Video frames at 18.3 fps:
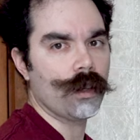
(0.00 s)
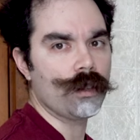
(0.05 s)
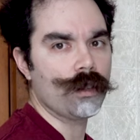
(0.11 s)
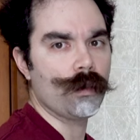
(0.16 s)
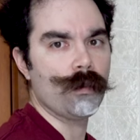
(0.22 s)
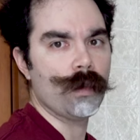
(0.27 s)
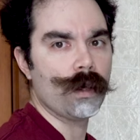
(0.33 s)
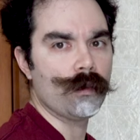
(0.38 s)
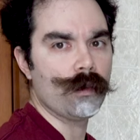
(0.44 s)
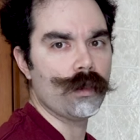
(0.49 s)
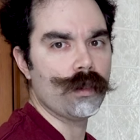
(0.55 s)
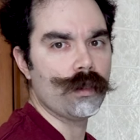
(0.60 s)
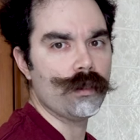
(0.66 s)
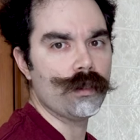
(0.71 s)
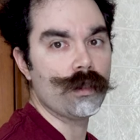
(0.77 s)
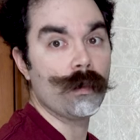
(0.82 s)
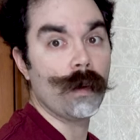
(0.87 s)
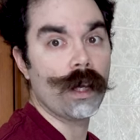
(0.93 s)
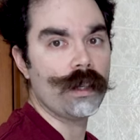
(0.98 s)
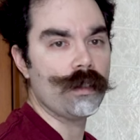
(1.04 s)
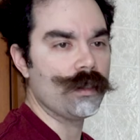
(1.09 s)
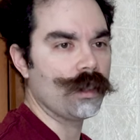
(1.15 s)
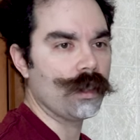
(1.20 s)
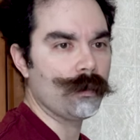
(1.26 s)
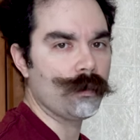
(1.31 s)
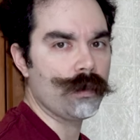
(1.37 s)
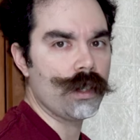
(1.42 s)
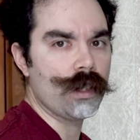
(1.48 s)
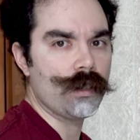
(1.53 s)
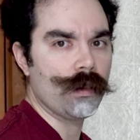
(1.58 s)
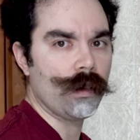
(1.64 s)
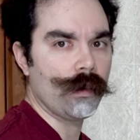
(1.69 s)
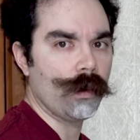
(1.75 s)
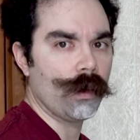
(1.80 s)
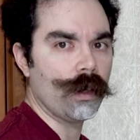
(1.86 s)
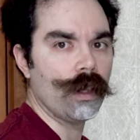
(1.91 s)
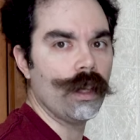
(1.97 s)
also been reduced by using the pre-shave
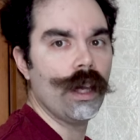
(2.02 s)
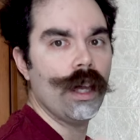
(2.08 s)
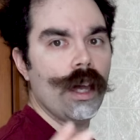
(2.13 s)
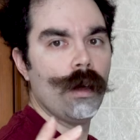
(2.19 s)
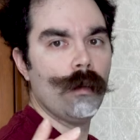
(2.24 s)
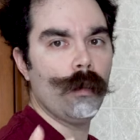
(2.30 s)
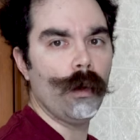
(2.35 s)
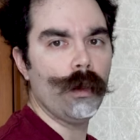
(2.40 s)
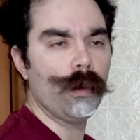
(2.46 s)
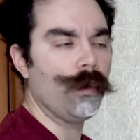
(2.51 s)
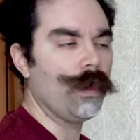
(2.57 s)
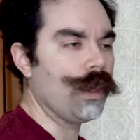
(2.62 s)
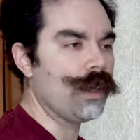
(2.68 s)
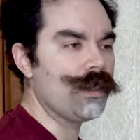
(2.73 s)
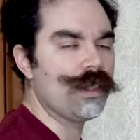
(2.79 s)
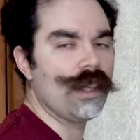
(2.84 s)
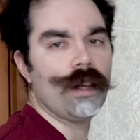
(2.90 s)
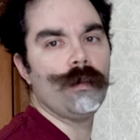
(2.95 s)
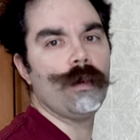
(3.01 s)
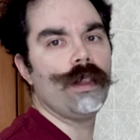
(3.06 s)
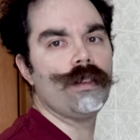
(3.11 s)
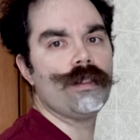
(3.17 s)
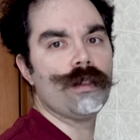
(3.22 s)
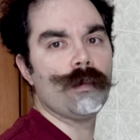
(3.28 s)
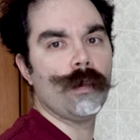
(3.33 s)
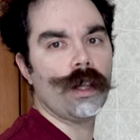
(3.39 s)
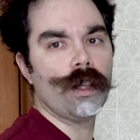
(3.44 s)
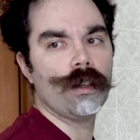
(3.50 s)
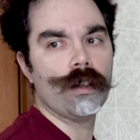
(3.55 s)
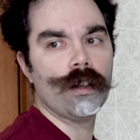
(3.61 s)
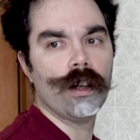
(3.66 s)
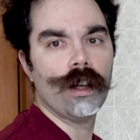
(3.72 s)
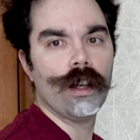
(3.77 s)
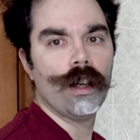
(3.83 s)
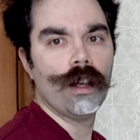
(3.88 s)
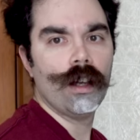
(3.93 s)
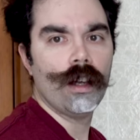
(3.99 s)
oil, both with this and with some other
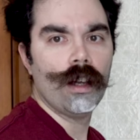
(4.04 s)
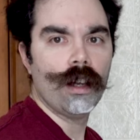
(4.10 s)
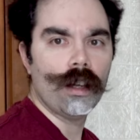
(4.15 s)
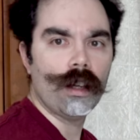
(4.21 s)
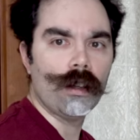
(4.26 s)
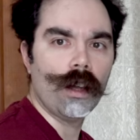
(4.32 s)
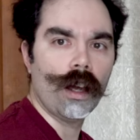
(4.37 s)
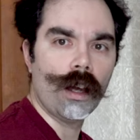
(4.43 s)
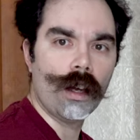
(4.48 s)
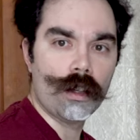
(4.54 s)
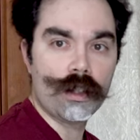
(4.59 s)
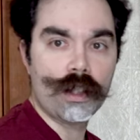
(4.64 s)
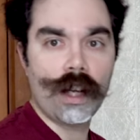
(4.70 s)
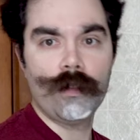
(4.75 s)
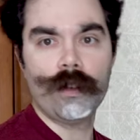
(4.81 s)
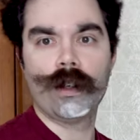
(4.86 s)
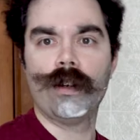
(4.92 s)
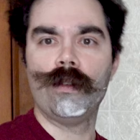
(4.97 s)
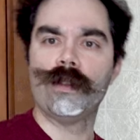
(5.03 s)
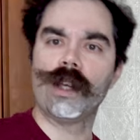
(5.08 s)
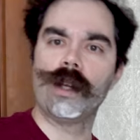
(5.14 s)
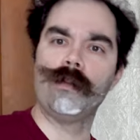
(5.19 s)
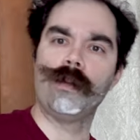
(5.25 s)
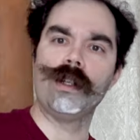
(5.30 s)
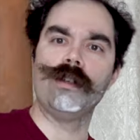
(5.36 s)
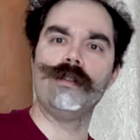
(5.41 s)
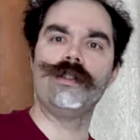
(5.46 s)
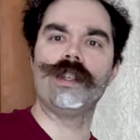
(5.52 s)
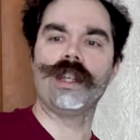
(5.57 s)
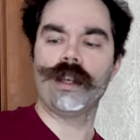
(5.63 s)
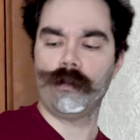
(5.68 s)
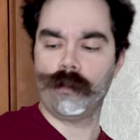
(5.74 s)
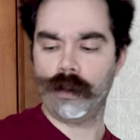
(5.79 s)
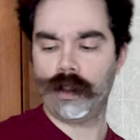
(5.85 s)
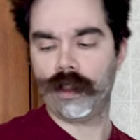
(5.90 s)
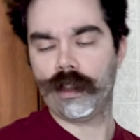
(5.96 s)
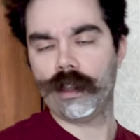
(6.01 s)
shaving creams. I've been using
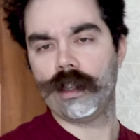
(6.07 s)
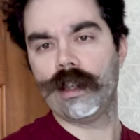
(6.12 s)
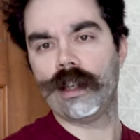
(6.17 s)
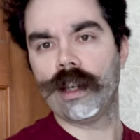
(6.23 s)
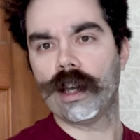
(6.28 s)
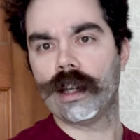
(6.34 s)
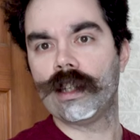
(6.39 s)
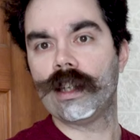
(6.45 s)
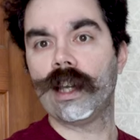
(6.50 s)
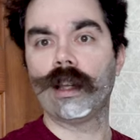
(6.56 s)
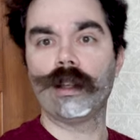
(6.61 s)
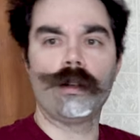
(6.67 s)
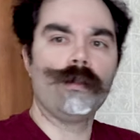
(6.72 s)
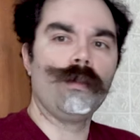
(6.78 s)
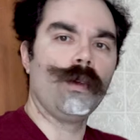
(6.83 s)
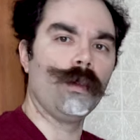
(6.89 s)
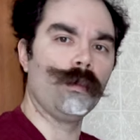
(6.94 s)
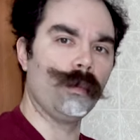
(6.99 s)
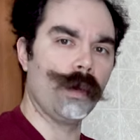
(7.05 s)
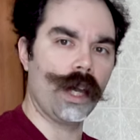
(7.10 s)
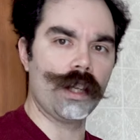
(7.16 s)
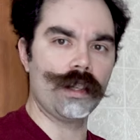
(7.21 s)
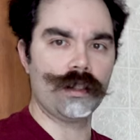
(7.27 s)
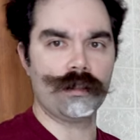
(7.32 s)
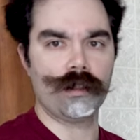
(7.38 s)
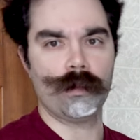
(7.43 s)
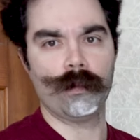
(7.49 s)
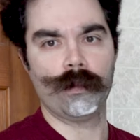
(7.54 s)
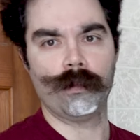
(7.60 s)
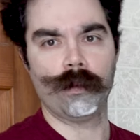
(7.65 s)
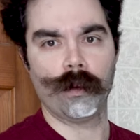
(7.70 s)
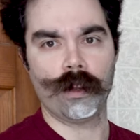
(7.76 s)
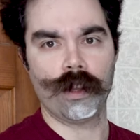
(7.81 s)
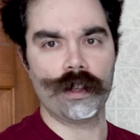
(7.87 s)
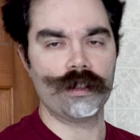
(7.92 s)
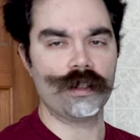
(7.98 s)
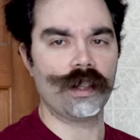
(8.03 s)
it with the Taylor of Old Bond Street
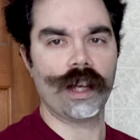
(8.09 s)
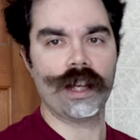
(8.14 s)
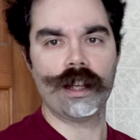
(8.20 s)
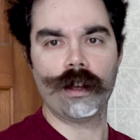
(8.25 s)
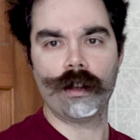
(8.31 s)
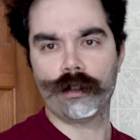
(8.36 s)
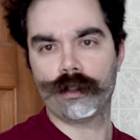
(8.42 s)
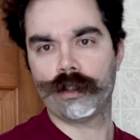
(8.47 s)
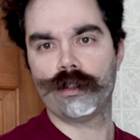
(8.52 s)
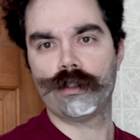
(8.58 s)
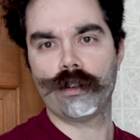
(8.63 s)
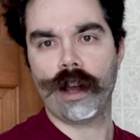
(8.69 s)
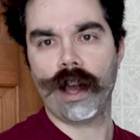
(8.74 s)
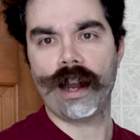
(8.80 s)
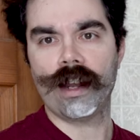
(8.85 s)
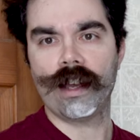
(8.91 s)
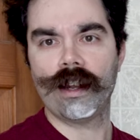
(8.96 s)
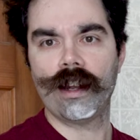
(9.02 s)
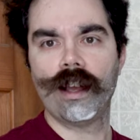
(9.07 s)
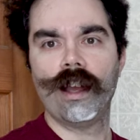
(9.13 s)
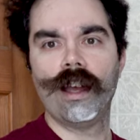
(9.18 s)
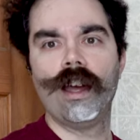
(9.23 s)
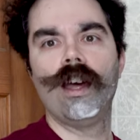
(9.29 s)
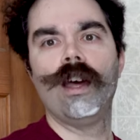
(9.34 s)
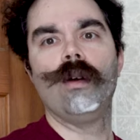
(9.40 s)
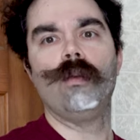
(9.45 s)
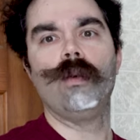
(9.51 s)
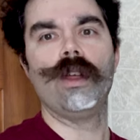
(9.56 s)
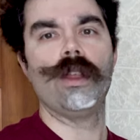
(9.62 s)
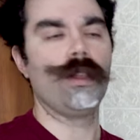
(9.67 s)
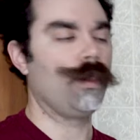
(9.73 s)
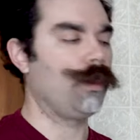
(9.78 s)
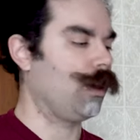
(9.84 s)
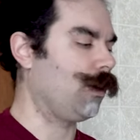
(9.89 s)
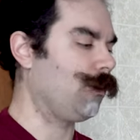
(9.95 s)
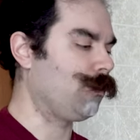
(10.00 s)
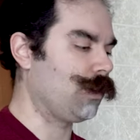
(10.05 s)
before this, and I also tried it with
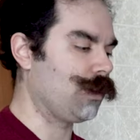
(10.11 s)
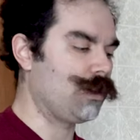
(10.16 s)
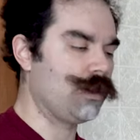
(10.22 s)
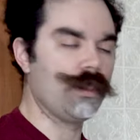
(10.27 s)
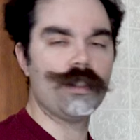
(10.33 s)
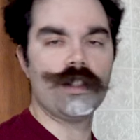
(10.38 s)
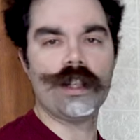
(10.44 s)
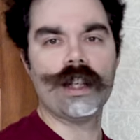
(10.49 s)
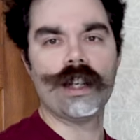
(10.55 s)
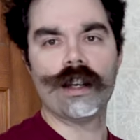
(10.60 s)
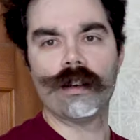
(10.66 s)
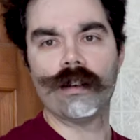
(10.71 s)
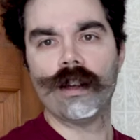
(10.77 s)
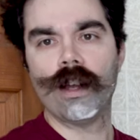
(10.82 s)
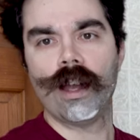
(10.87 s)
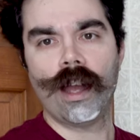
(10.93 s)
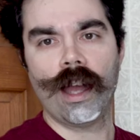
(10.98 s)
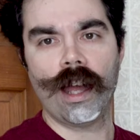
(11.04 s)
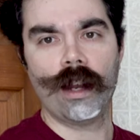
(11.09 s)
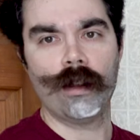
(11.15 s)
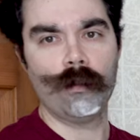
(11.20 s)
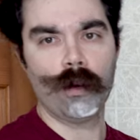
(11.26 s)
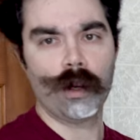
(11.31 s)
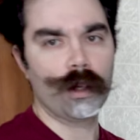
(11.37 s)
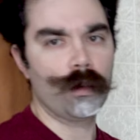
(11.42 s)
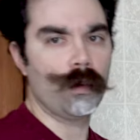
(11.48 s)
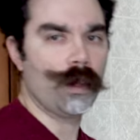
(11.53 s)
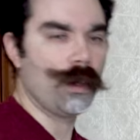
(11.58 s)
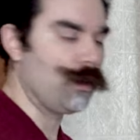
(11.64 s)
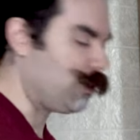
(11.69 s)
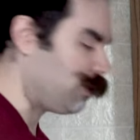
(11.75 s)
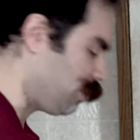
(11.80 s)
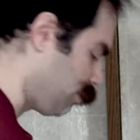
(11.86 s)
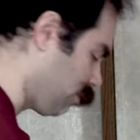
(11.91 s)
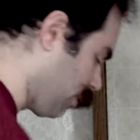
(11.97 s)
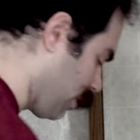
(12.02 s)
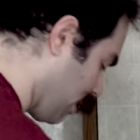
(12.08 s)
the Shiseido, and it worked with
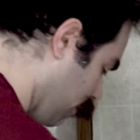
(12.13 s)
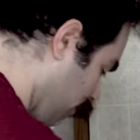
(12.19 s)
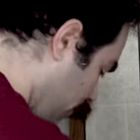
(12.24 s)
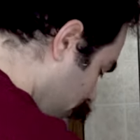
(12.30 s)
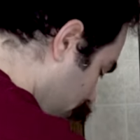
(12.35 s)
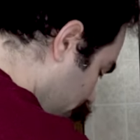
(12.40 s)
those as well.